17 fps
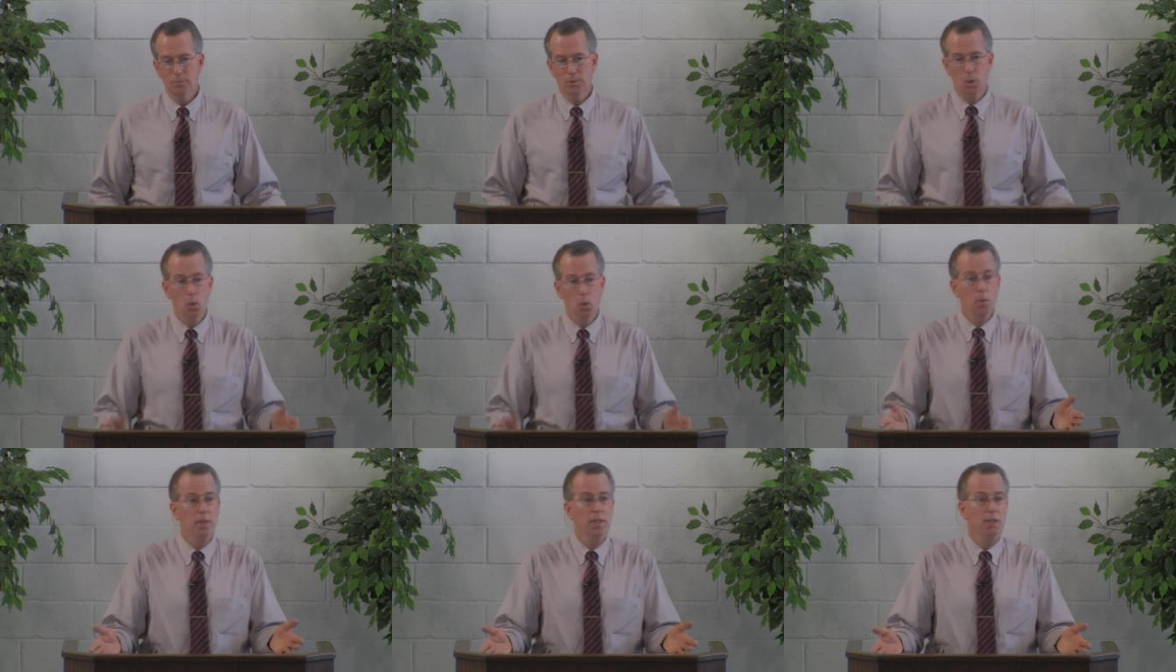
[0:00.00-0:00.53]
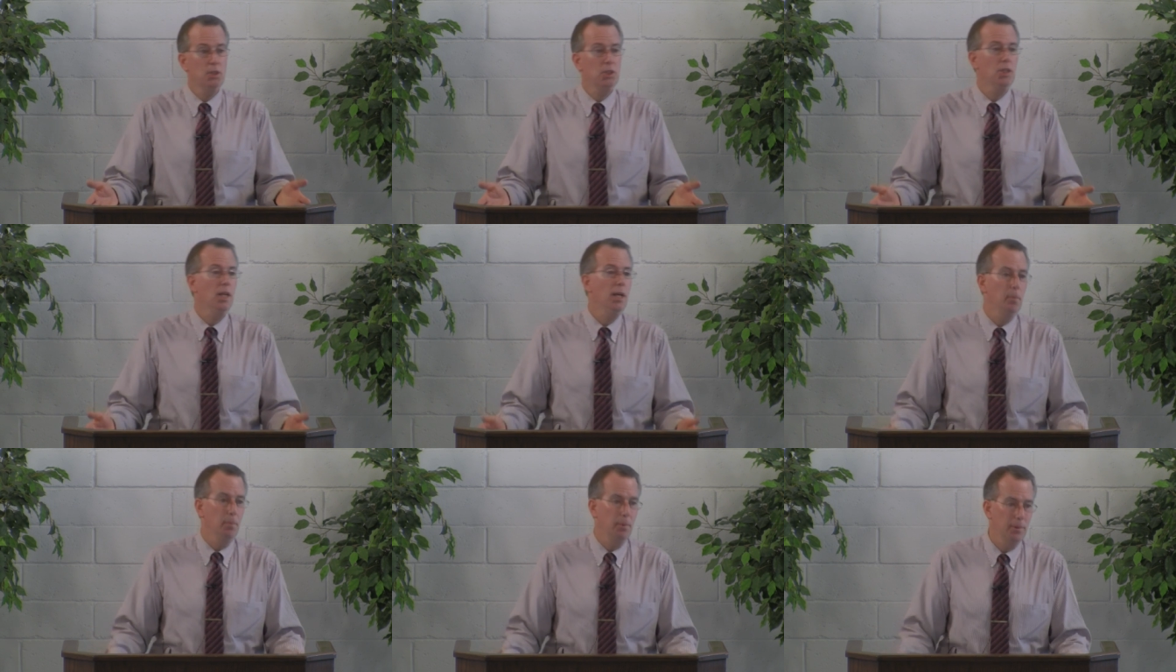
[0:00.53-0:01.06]
Who are these
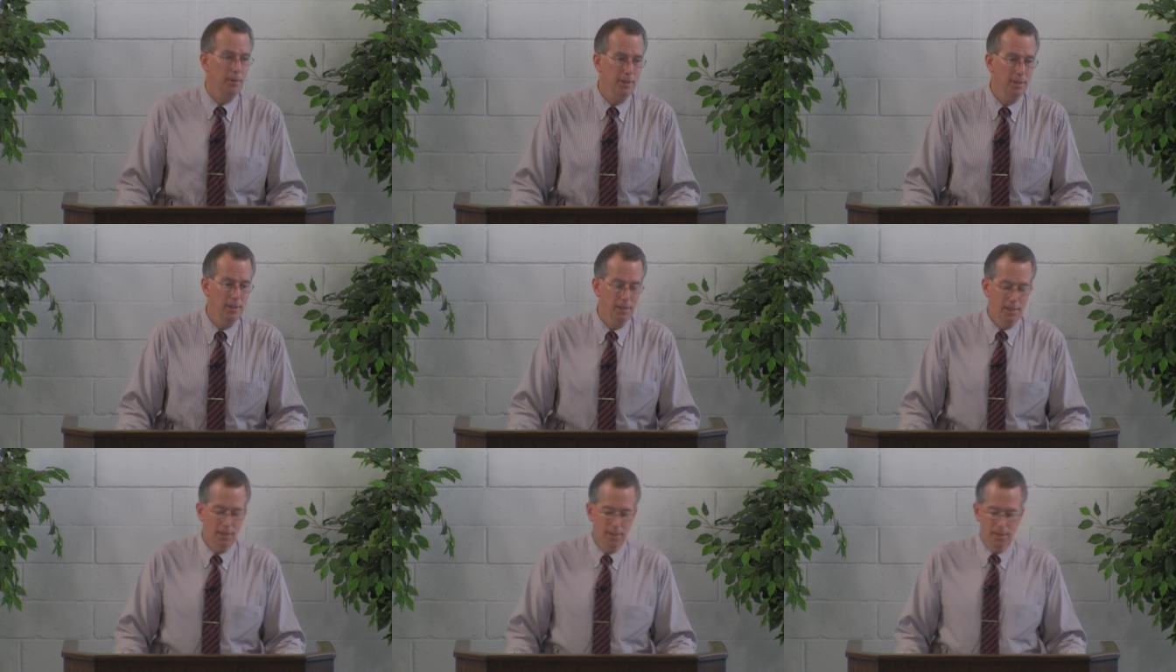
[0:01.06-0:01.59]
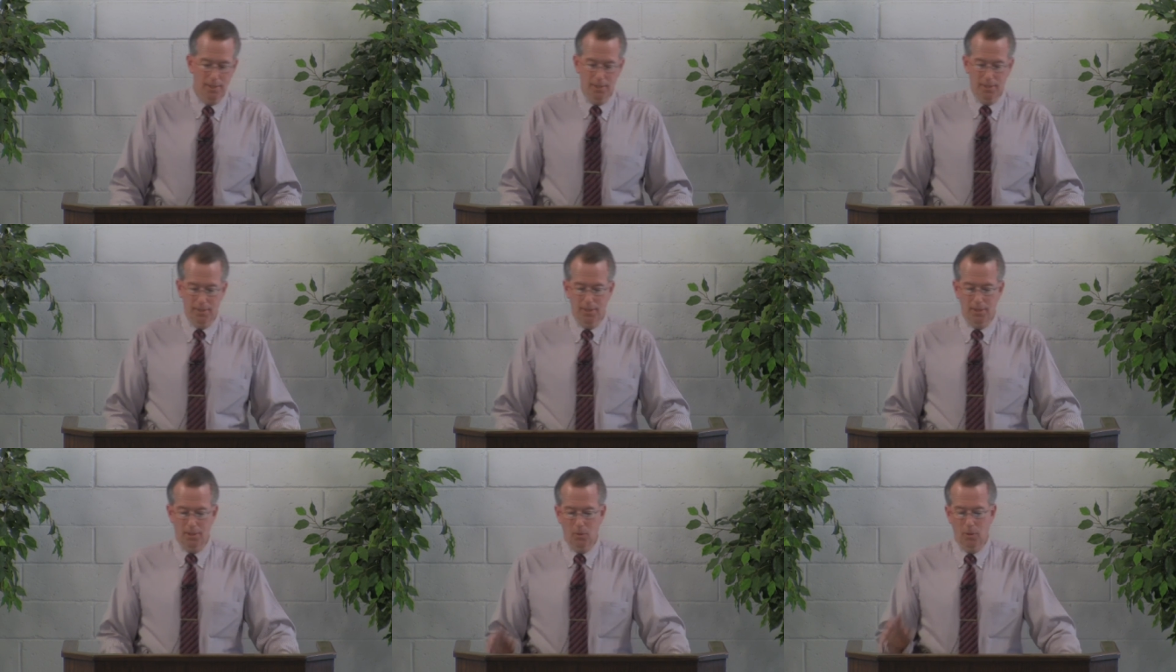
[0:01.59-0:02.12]
sheep?
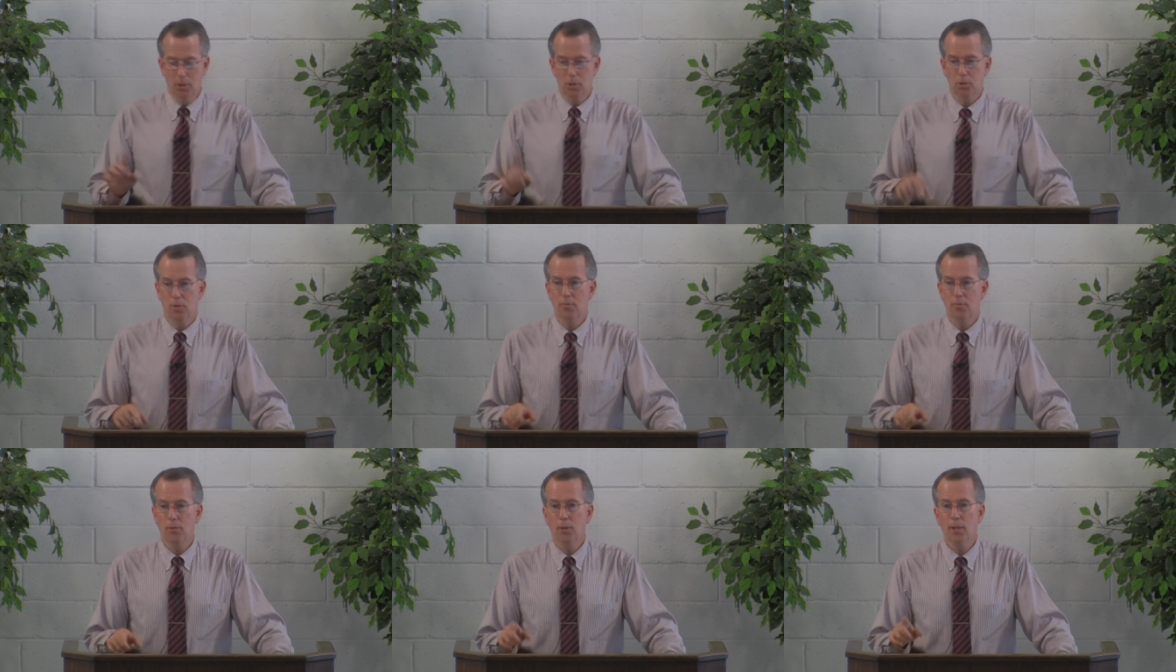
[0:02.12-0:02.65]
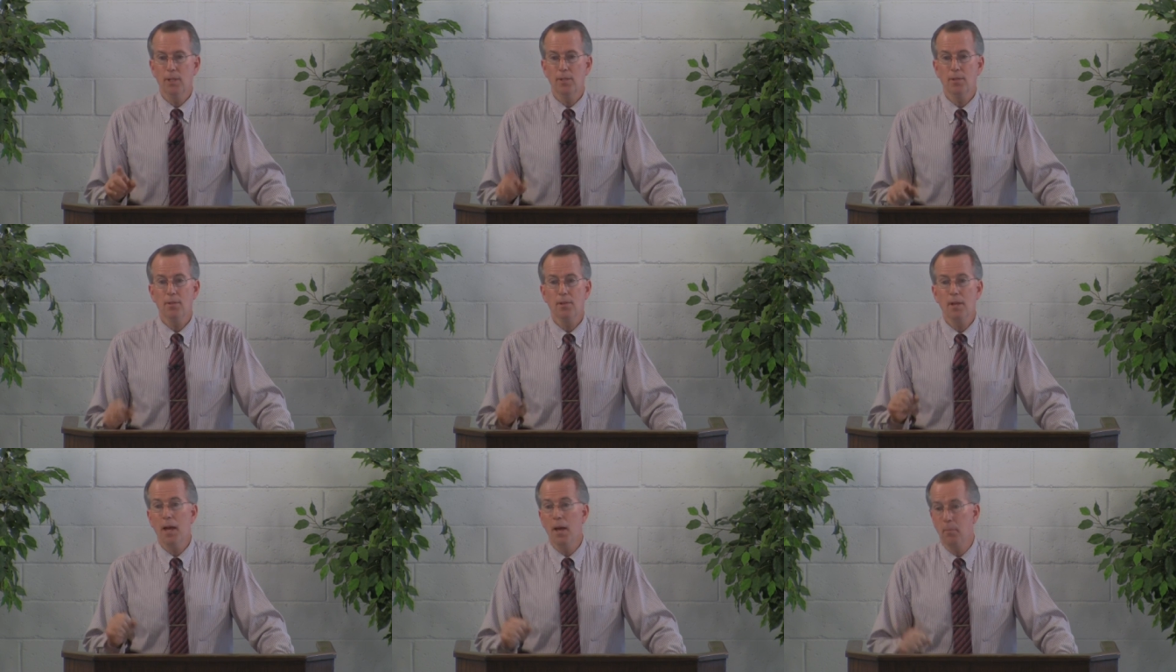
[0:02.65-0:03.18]
Well, it's referring to
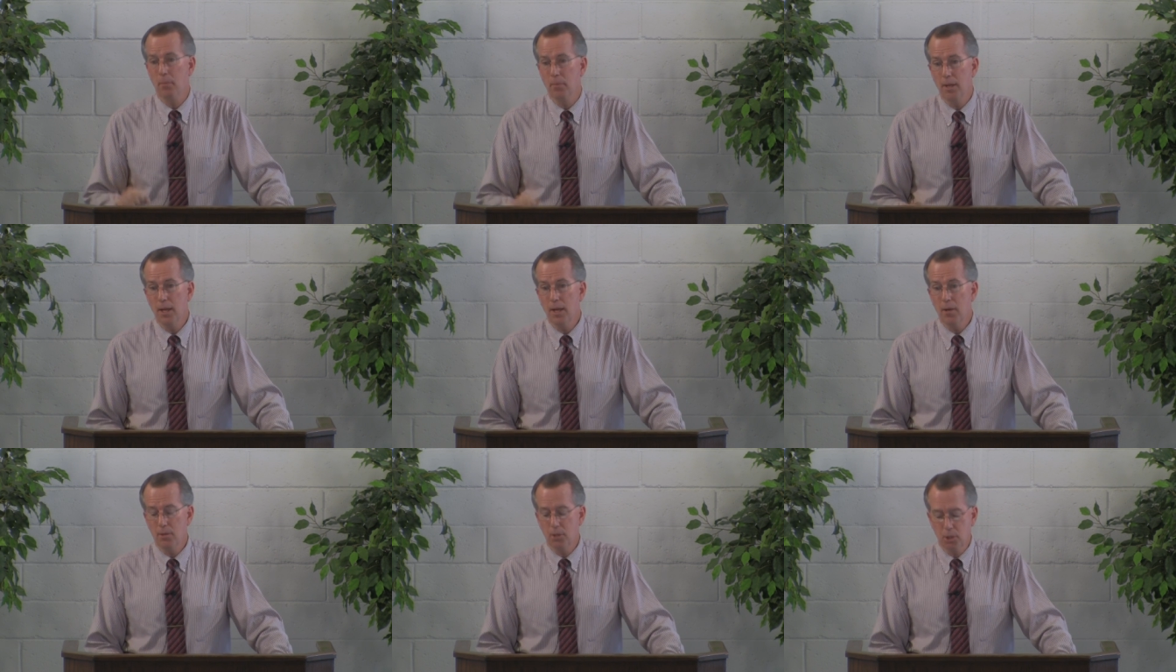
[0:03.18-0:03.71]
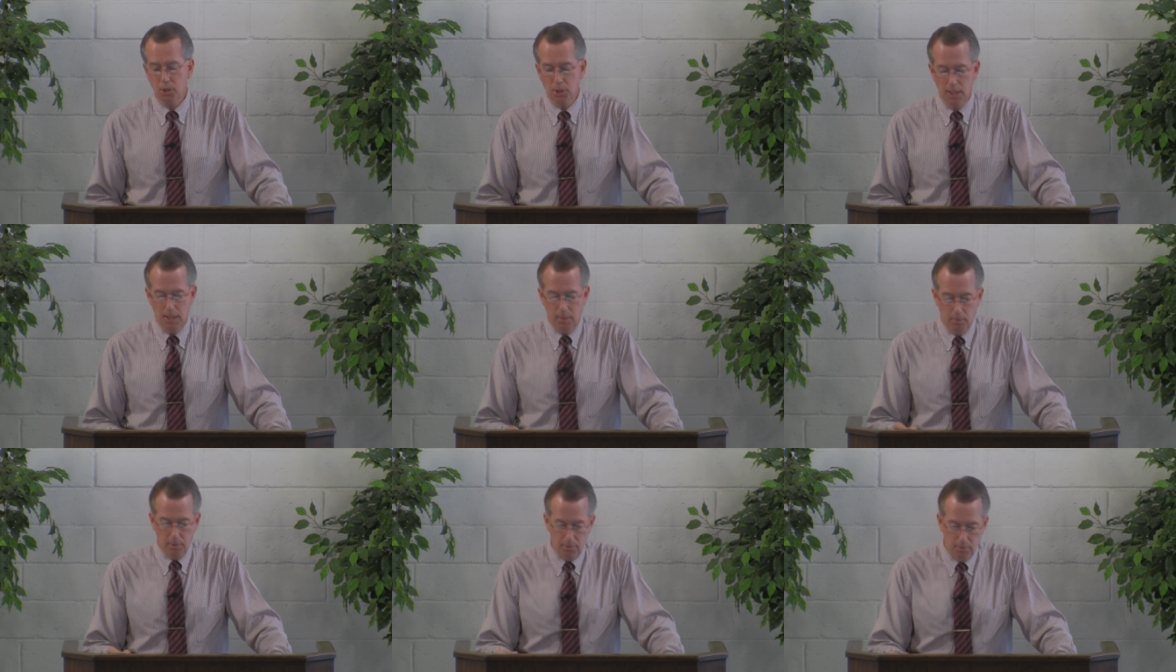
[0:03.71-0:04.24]
them. They are the
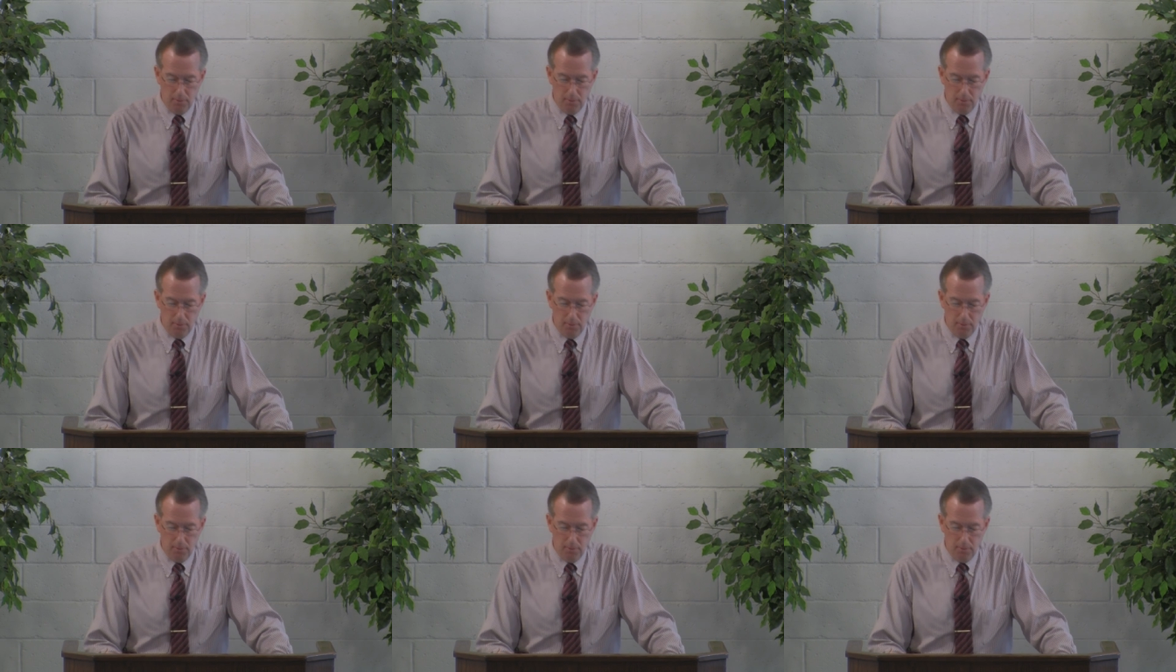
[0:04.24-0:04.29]
sheep.